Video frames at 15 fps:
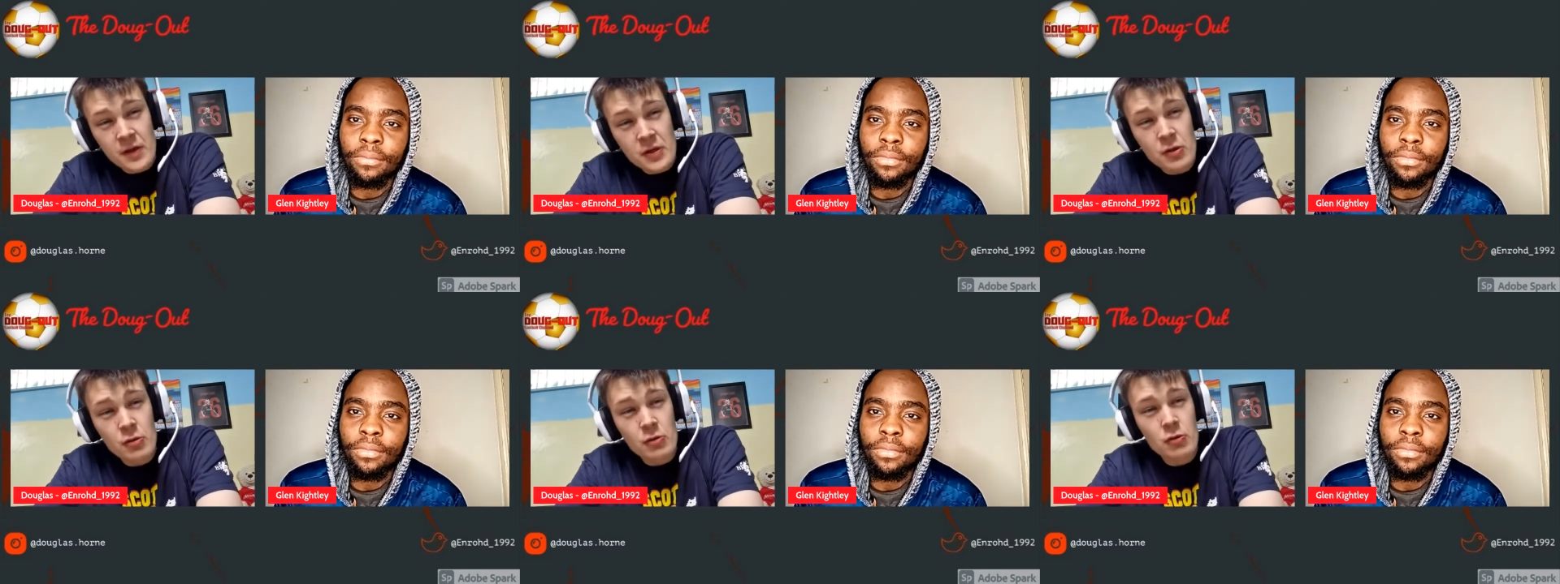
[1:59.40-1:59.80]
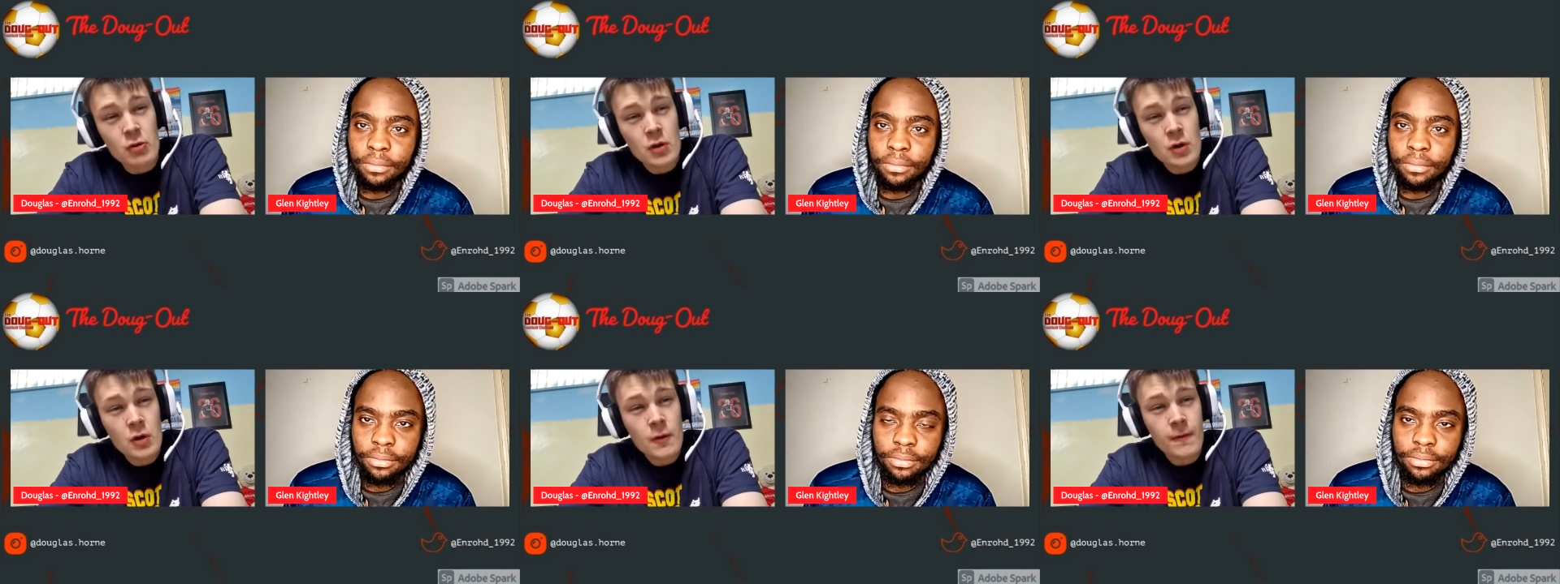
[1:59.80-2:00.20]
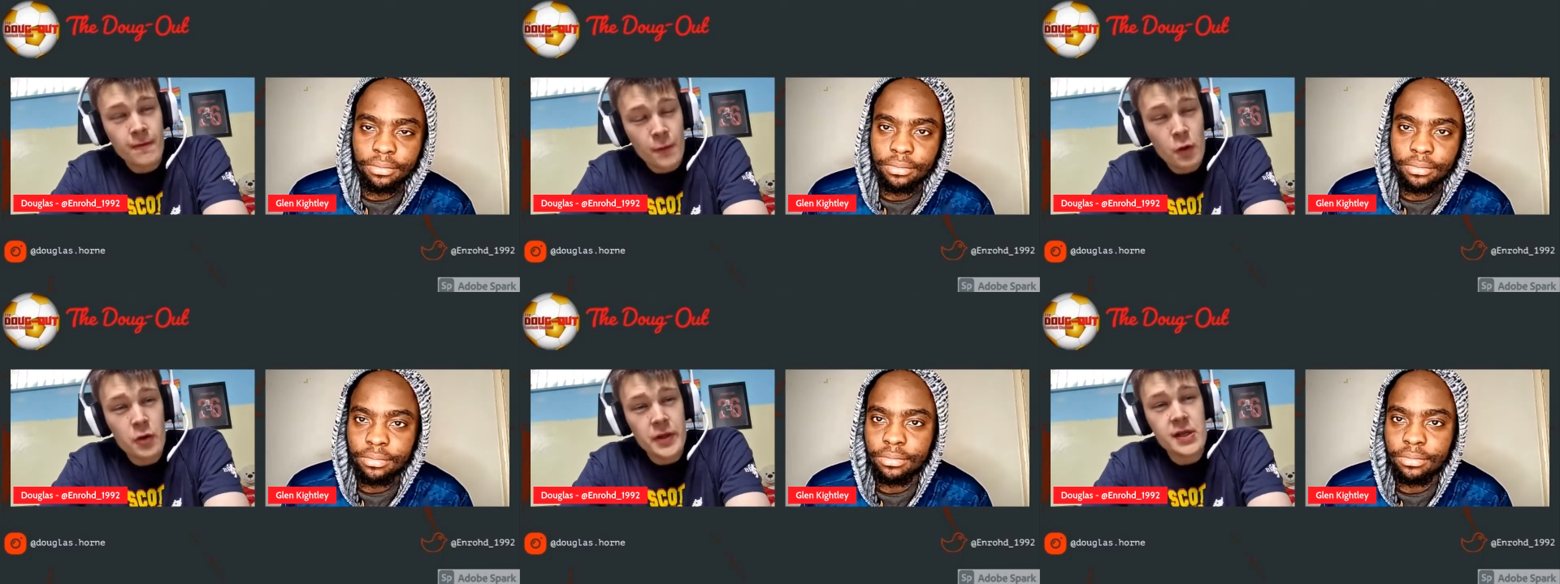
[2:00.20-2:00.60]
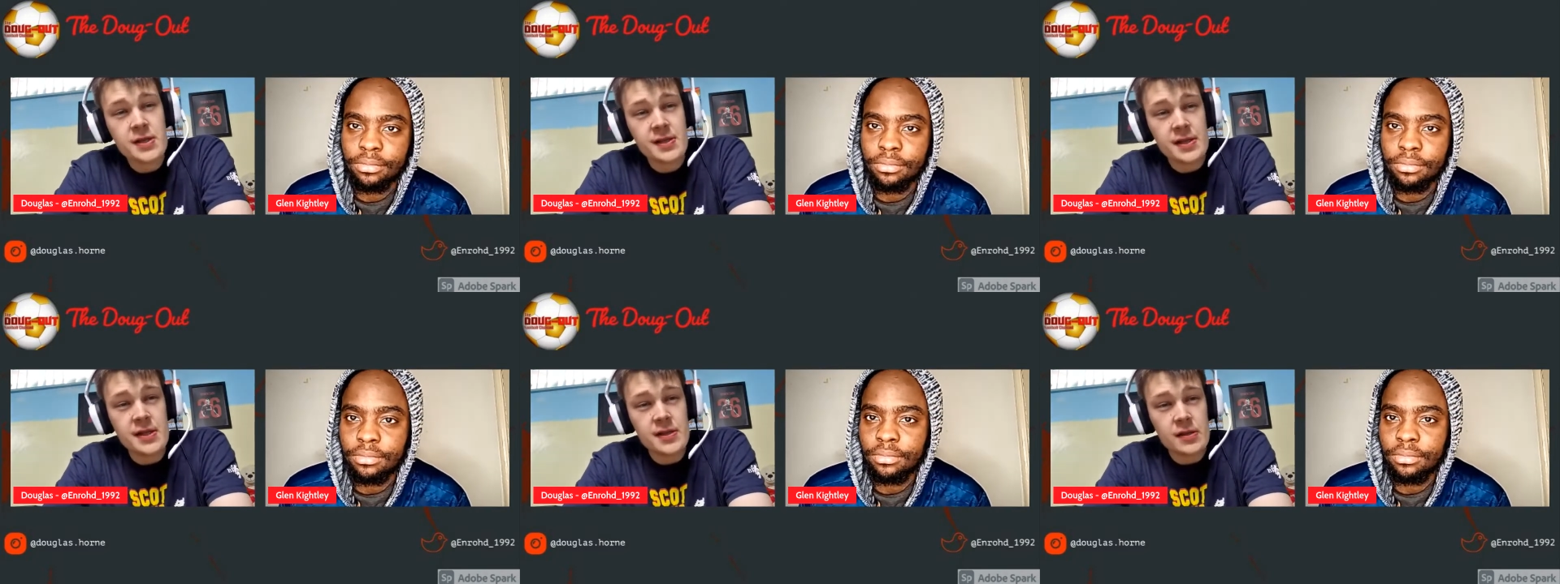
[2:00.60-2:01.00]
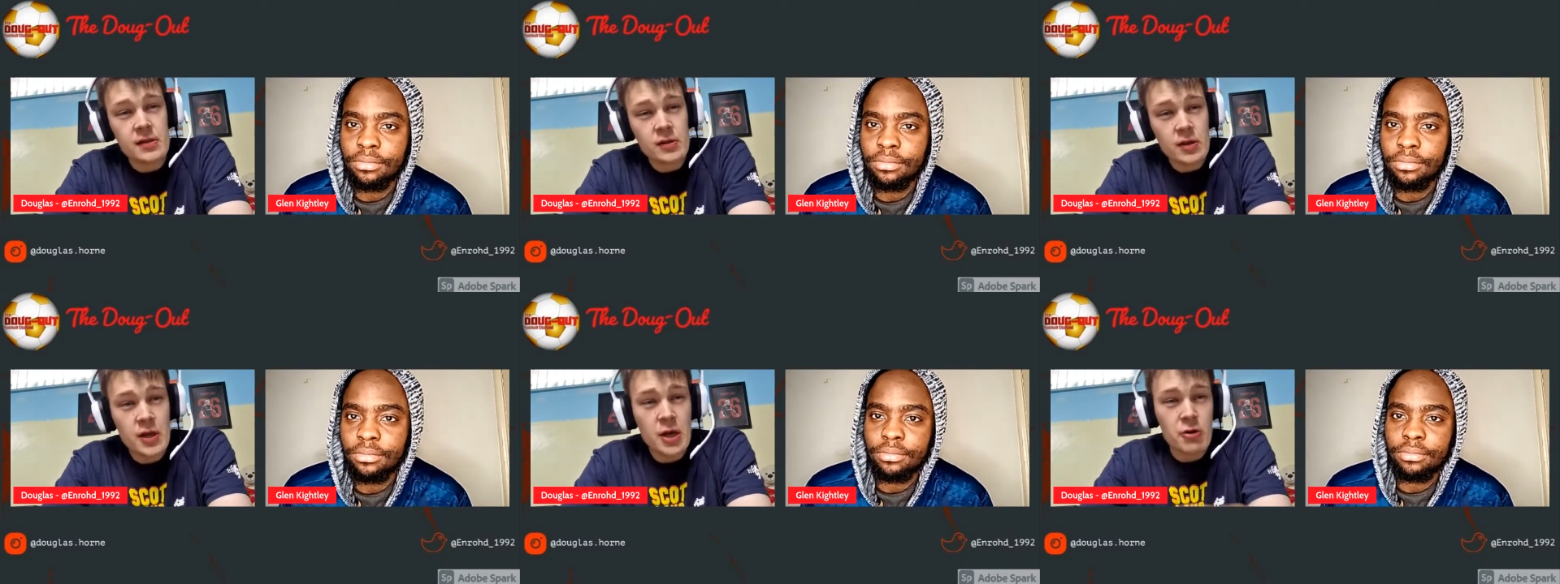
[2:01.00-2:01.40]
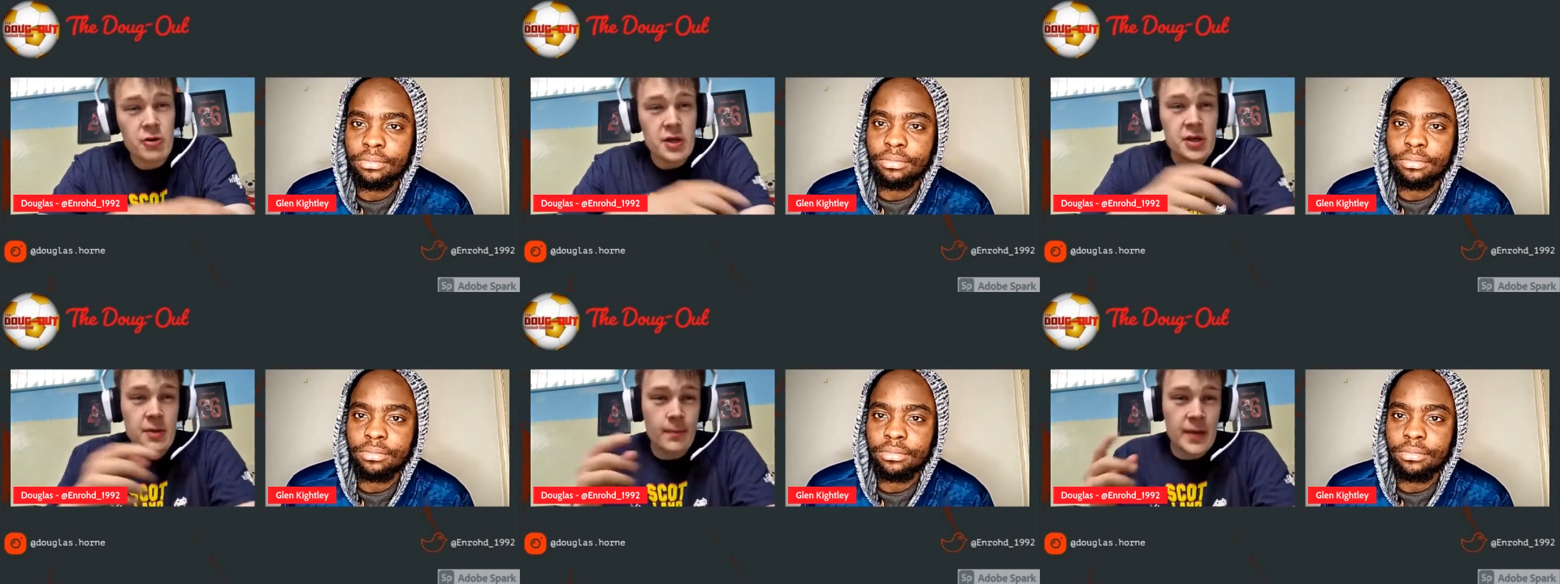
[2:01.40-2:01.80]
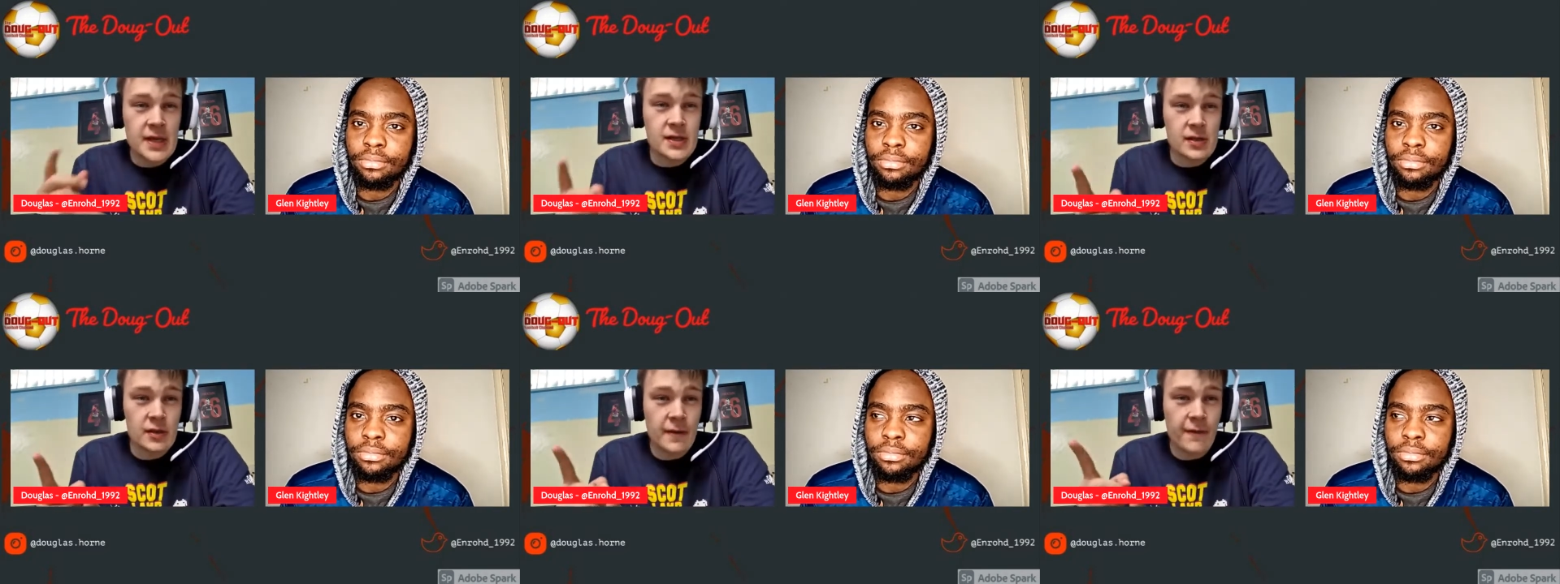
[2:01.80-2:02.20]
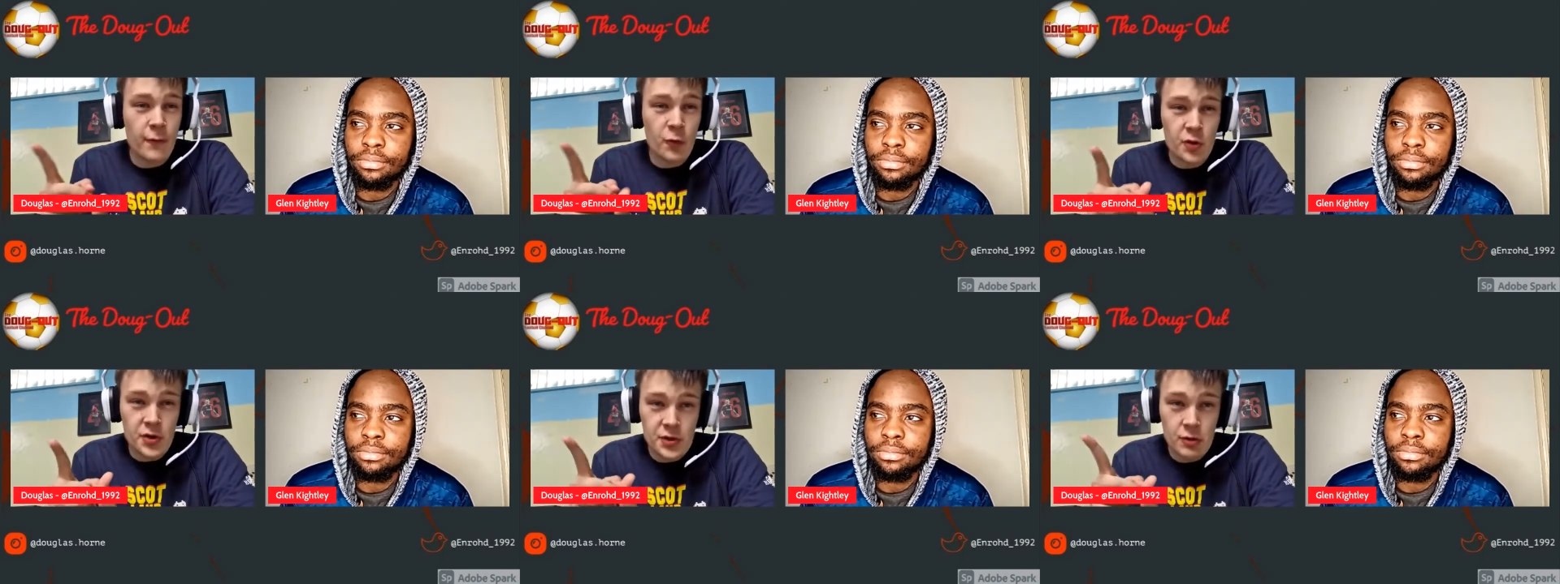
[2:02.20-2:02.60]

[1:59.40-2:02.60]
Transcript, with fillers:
Speaker 1: you for this season? Now that you can basically focus